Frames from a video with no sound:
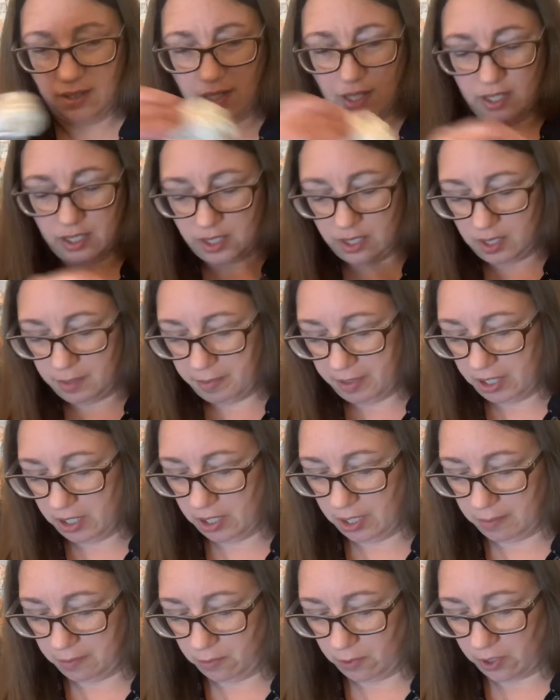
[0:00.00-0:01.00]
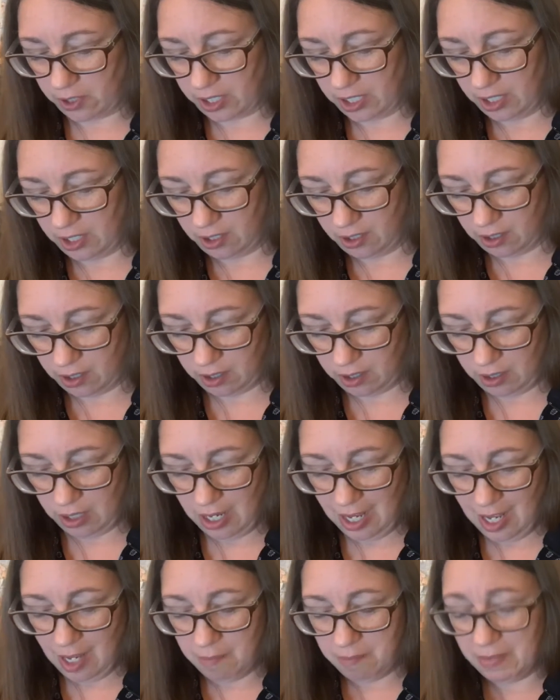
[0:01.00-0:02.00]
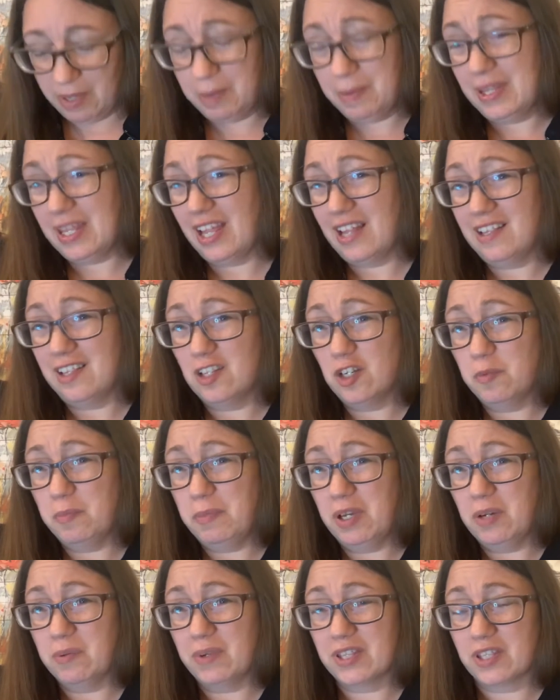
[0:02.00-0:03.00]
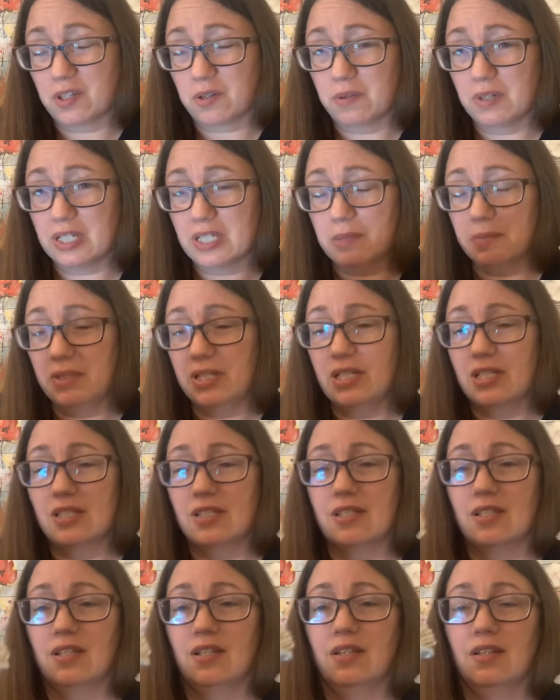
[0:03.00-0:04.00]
That's the ball I'm working on. Maybe that little bit with the Christmas.